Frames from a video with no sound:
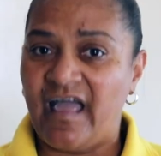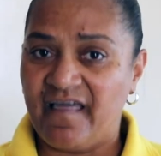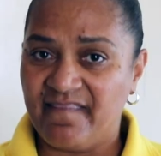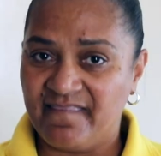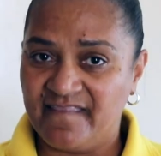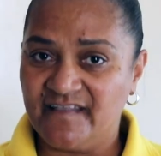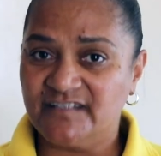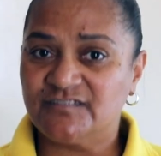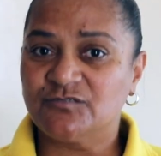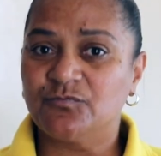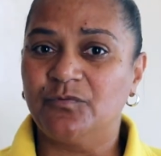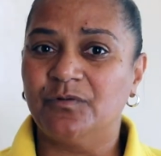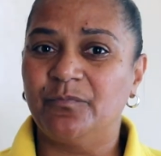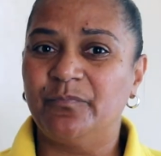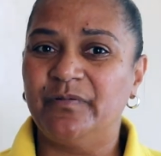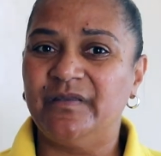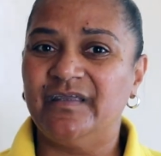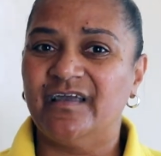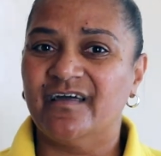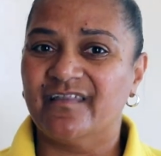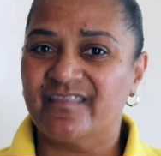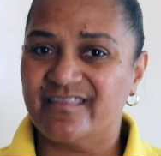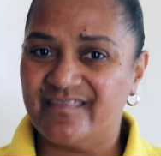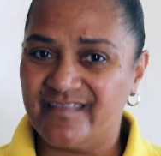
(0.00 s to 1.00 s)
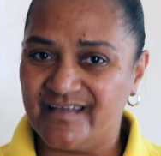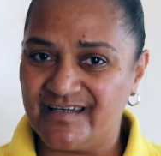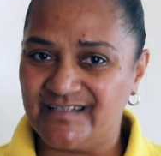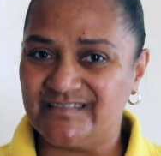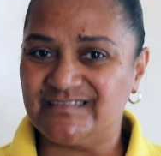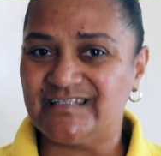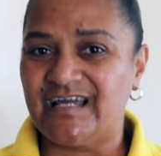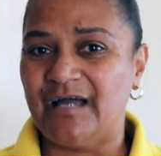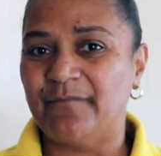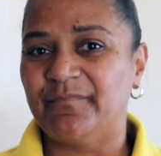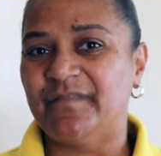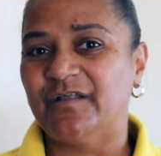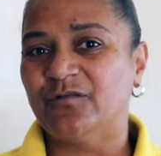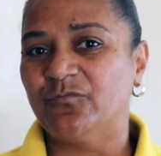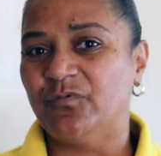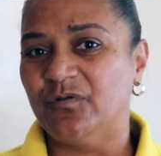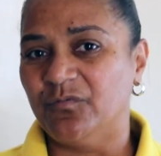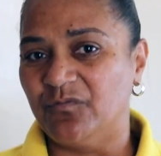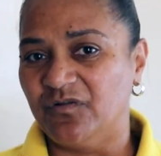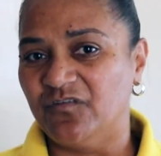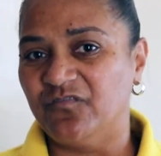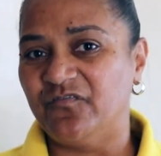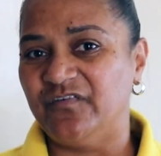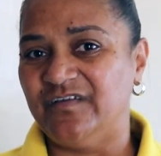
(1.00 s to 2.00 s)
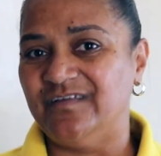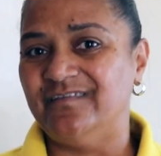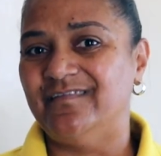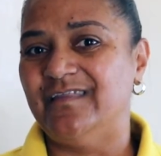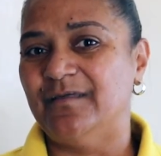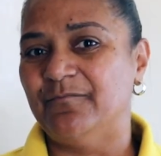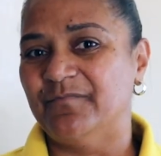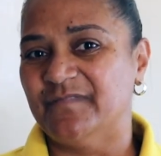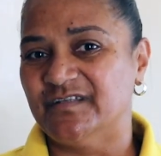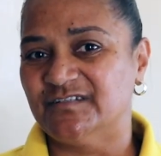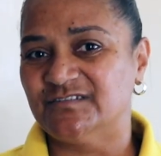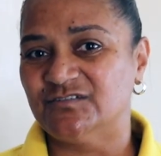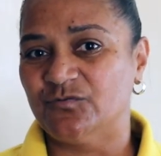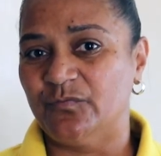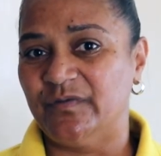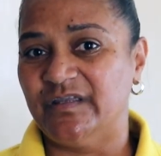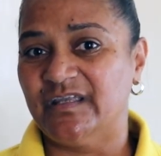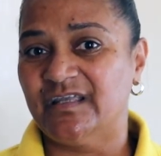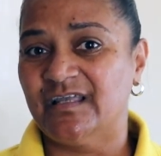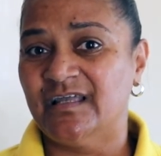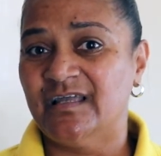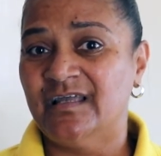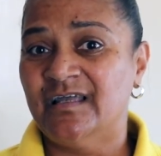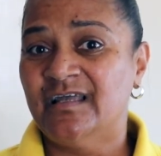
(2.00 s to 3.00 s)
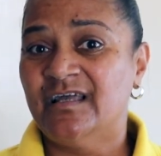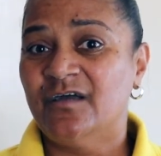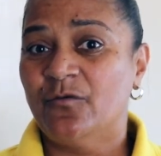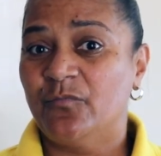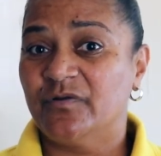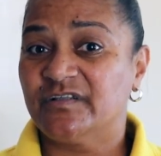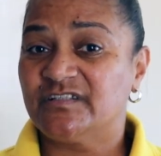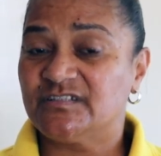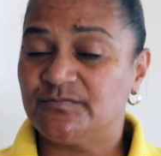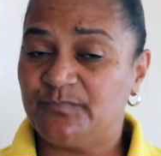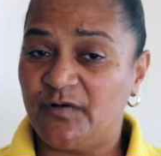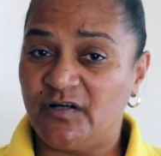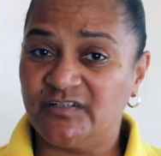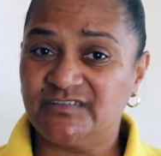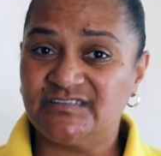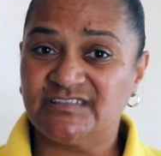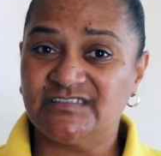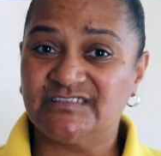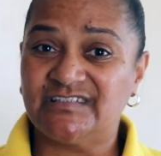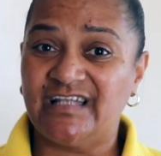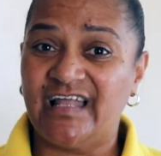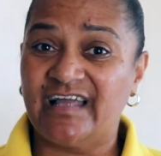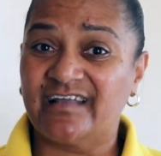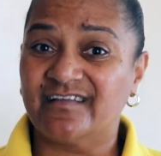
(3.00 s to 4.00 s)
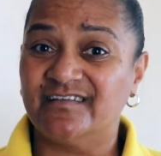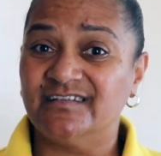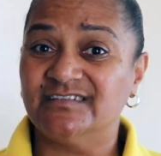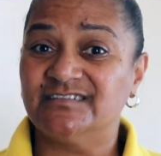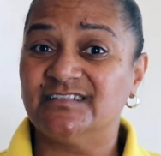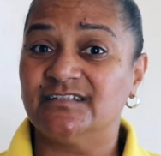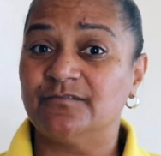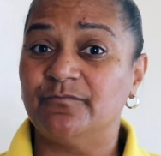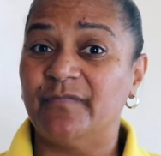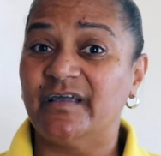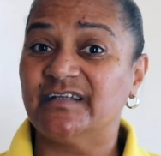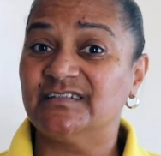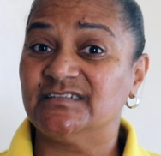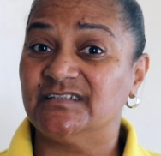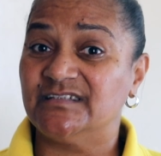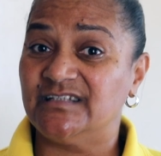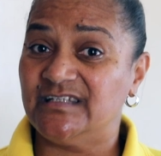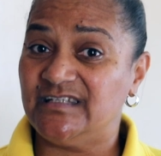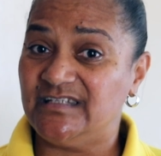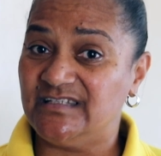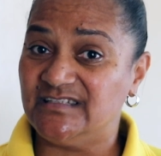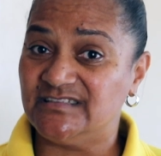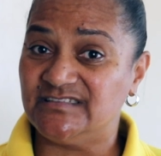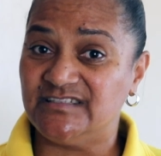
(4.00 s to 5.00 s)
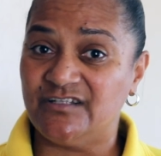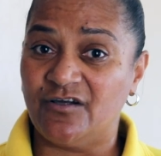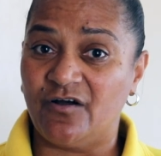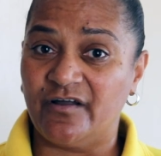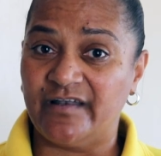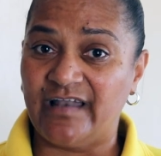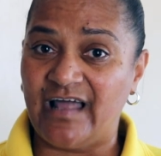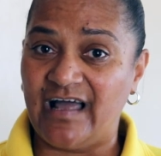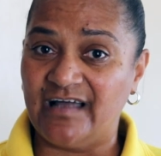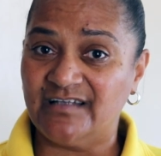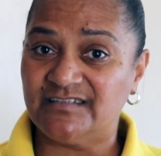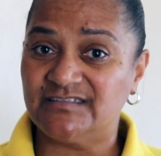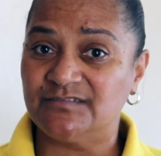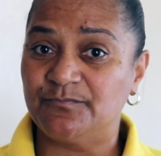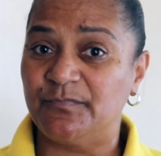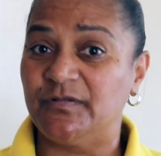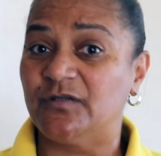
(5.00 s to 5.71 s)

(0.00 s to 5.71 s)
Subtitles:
and this will be a third time that we will feed them this week. With sponsors like this, it makes it easier on us